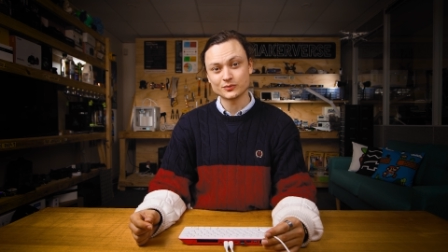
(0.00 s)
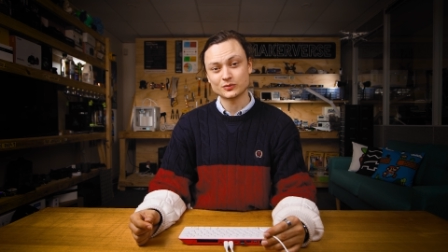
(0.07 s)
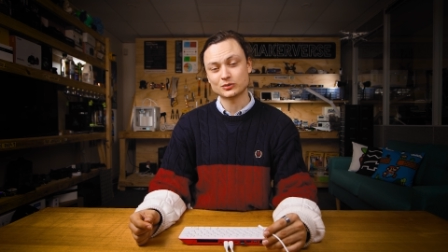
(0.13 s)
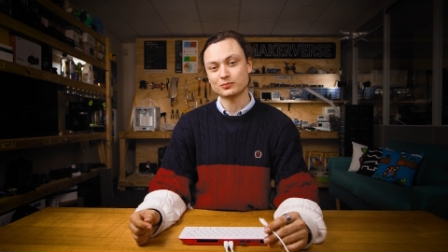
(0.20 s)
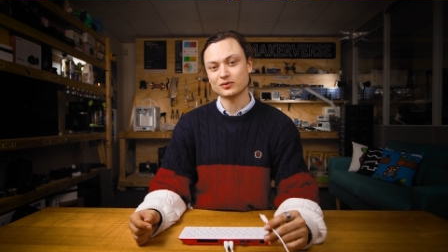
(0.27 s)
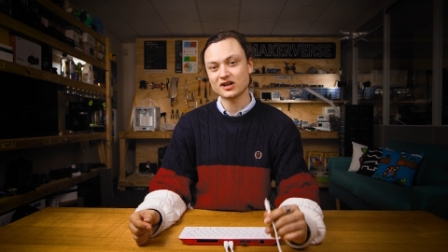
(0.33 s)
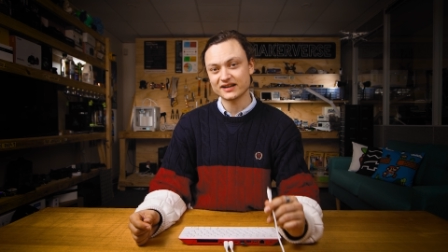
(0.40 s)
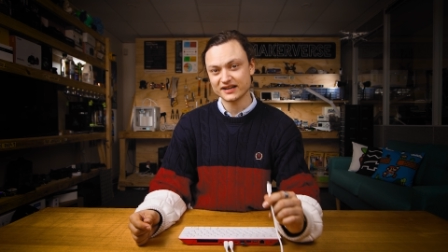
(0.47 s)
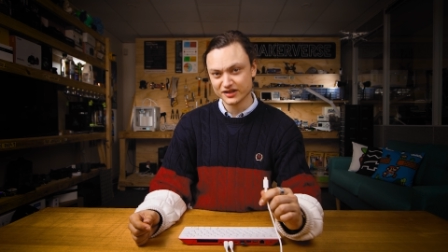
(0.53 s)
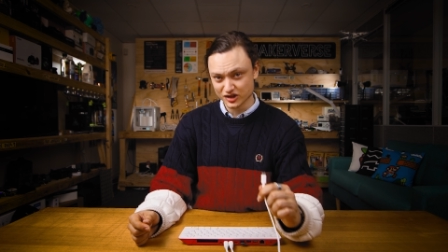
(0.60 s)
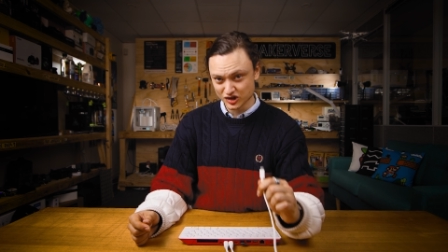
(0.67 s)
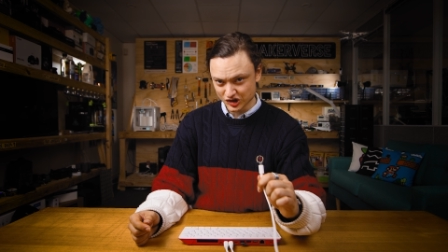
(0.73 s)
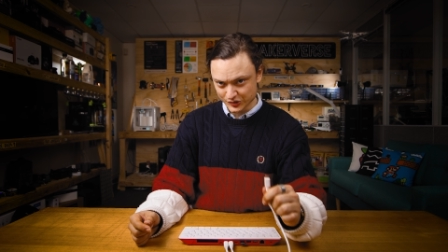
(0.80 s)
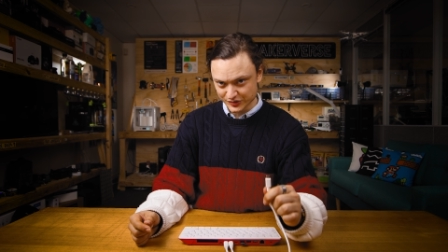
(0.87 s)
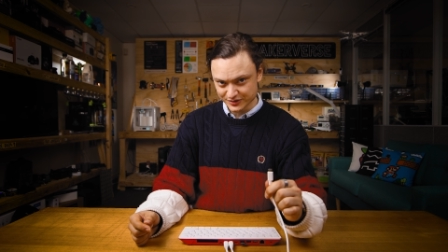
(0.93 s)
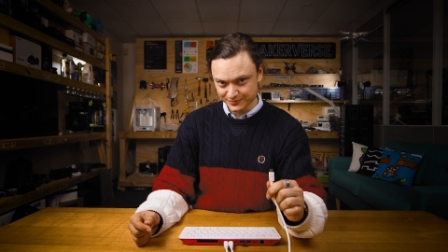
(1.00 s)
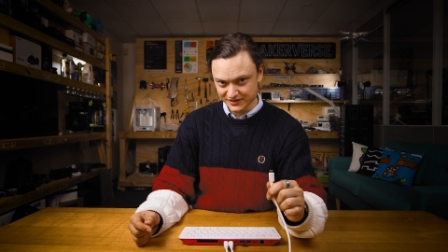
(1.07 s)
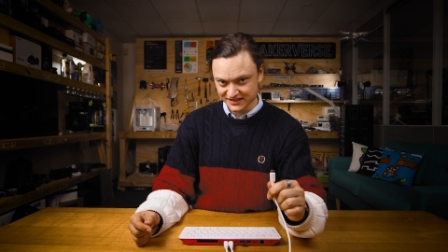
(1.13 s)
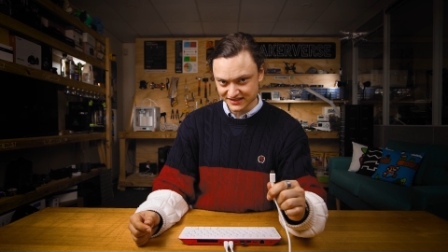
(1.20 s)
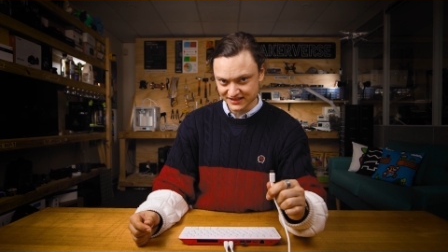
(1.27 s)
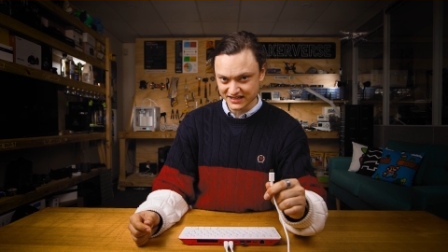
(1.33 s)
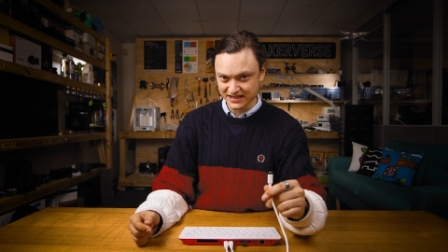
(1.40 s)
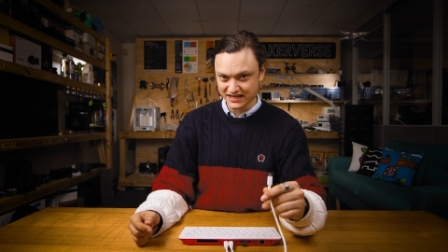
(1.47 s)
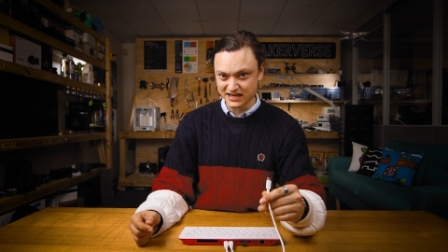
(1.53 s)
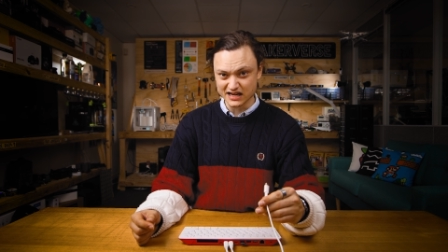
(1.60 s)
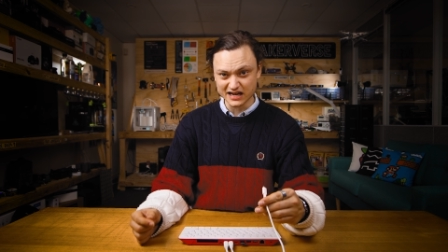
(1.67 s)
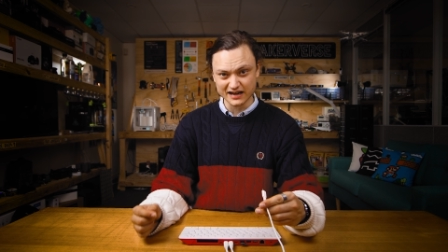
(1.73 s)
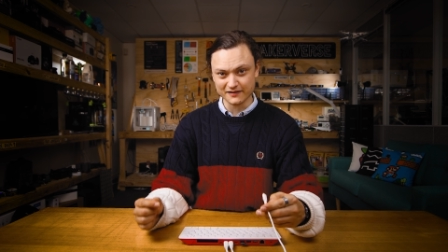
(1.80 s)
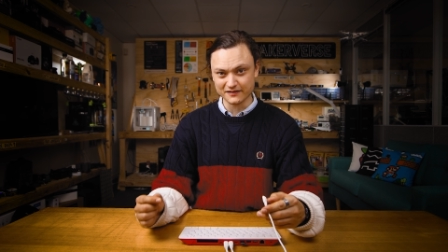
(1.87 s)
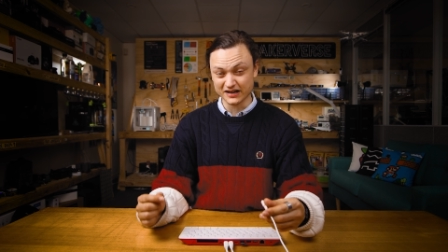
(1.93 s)
We'll plug in the
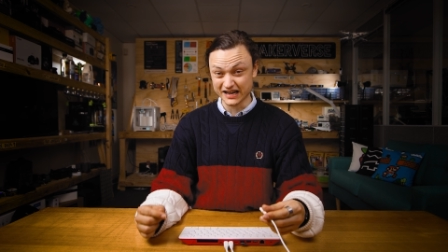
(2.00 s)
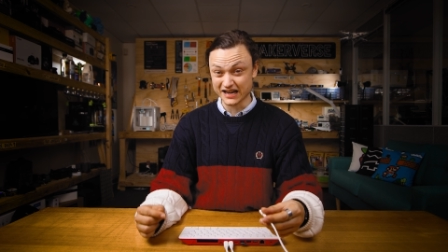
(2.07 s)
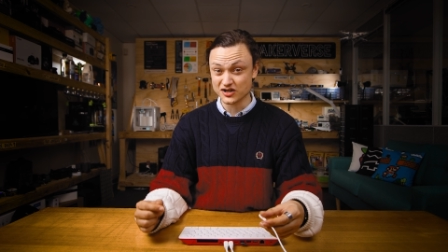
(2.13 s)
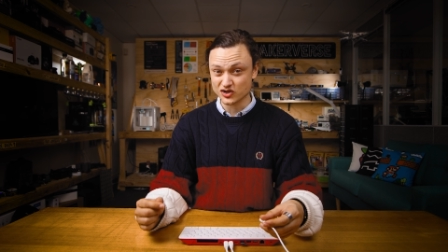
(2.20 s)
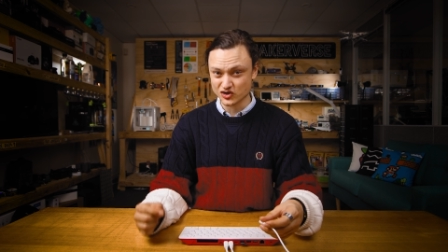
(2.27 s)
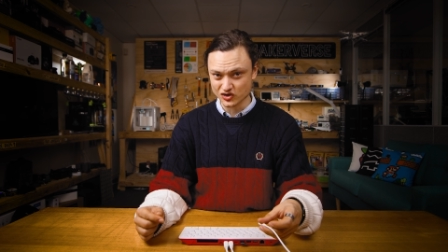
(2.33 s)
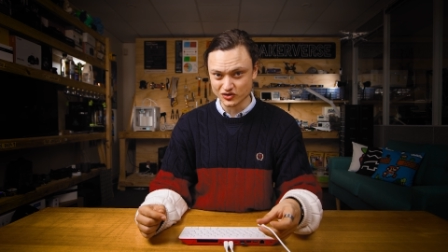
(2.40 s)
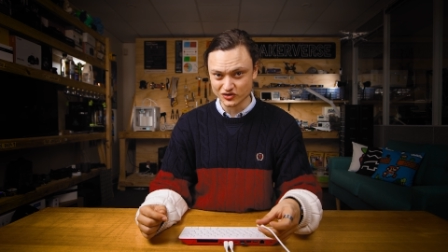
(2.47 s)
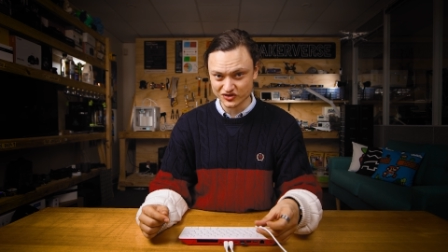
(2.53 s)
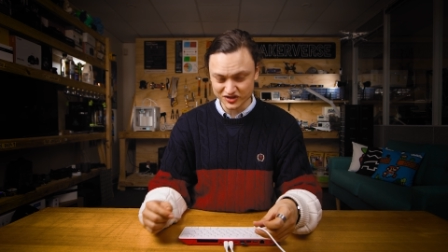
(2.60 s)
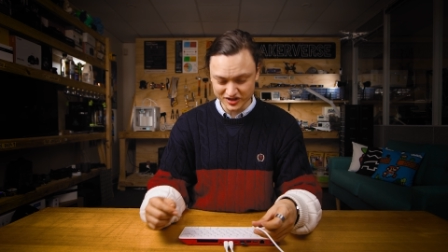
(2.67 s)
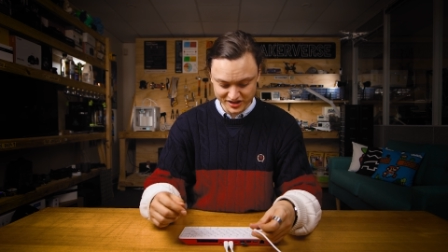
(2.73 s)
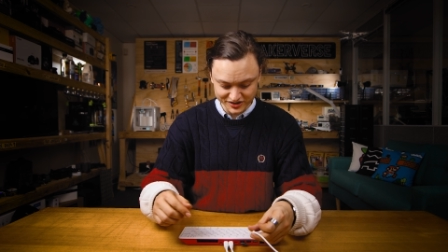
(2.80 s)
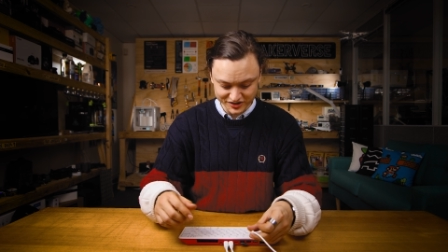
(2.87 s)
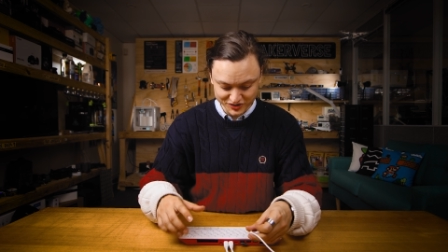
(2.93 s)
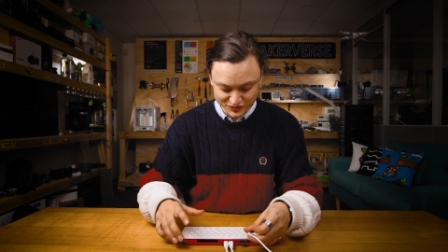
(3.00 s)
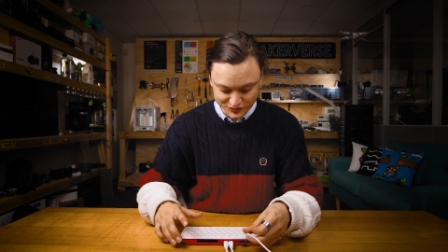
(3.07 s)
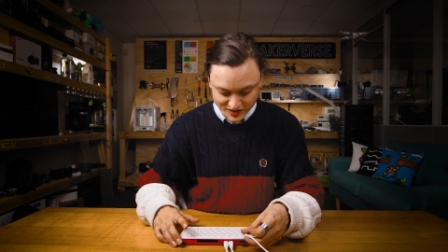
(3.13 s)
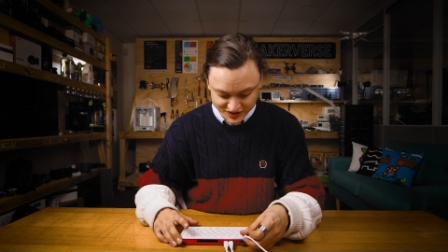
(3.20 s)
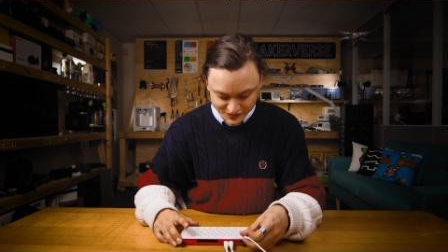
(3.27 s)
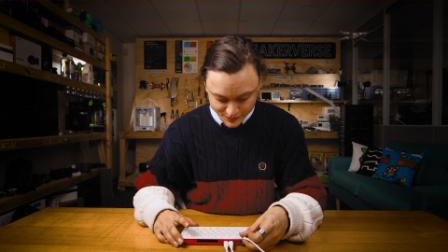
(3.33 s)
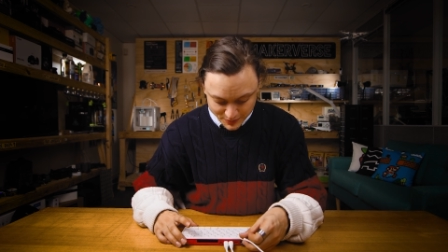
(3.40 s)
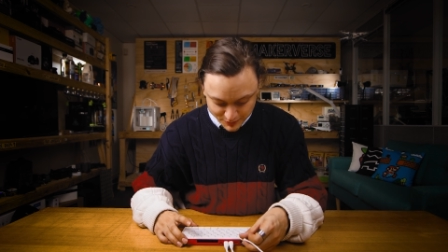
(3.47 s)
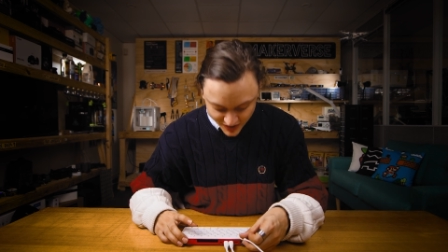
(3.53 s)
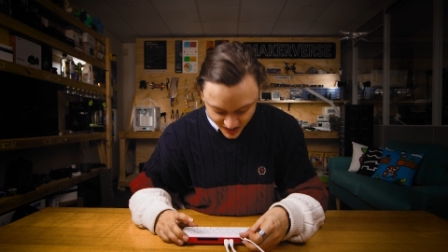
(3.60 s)
USB-C and get juice into this Raspberry